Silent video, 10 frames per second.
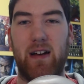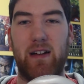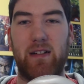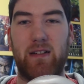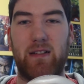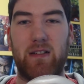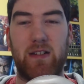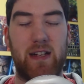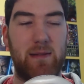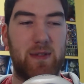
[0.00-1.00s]
she
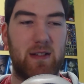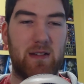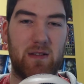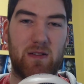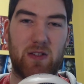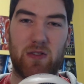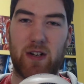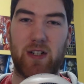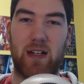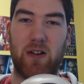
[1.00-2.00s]
keeps
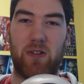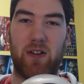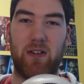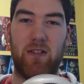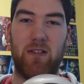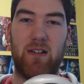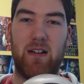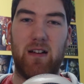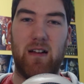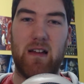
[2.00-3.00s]
stretching out her
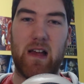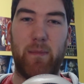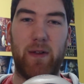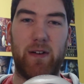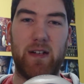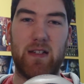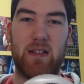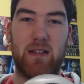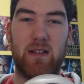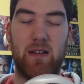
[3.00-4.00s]

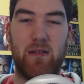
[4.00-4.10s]
abilities